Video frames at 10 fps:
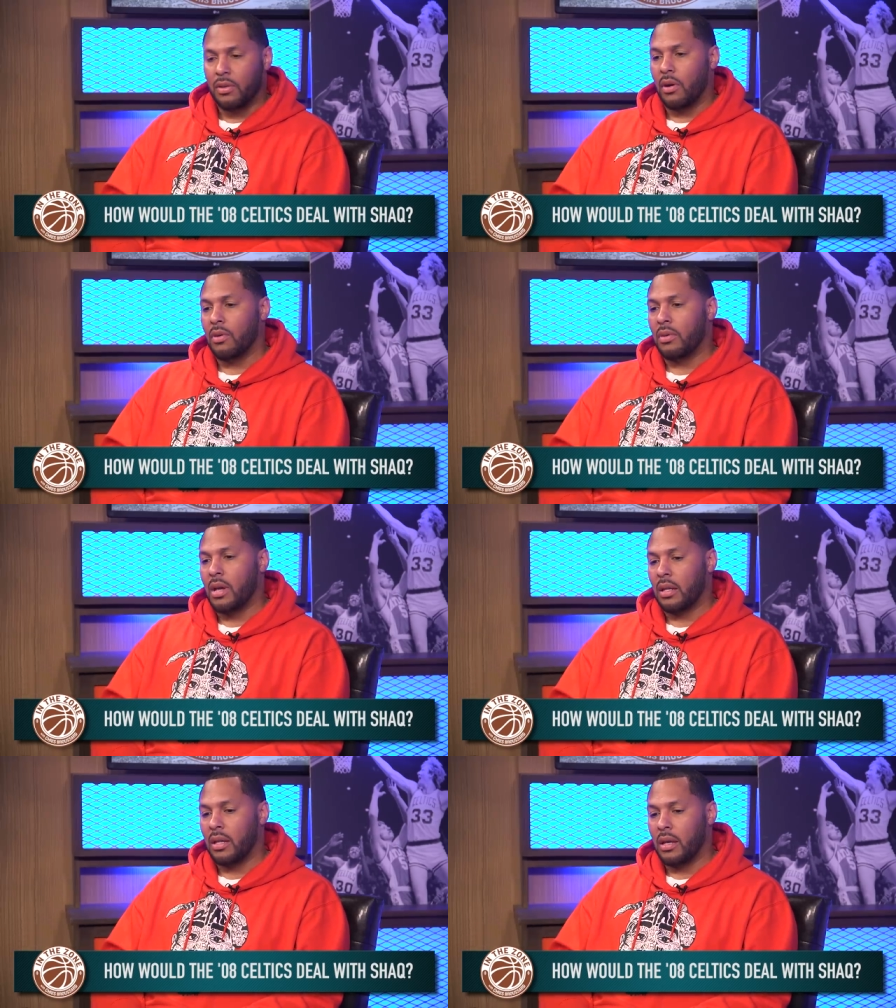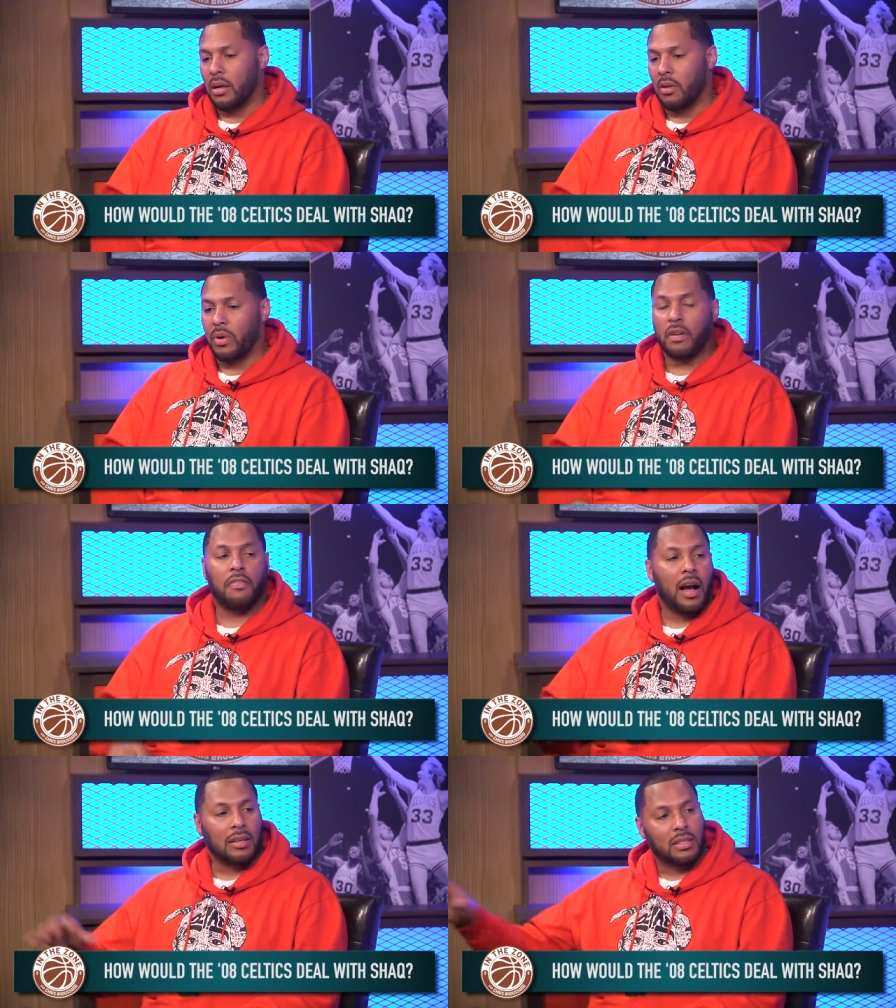You know, you can't let uh, Rick
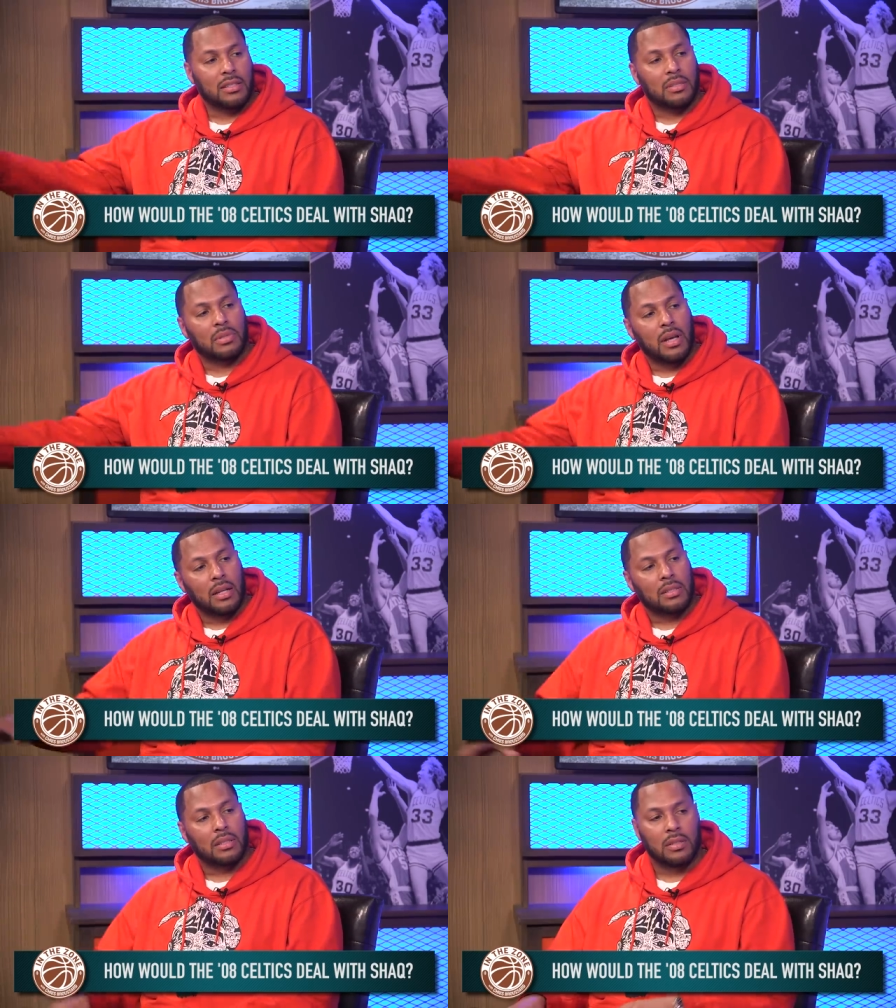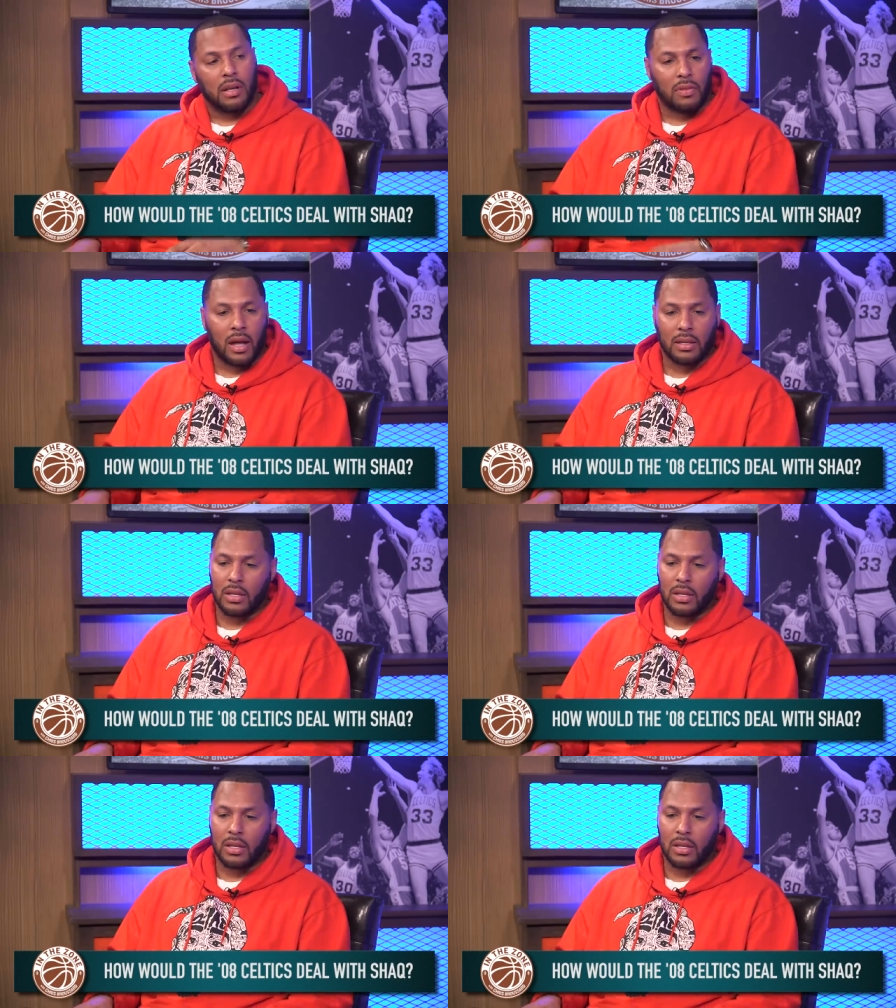Fox hit some shots yeah. and stuff like.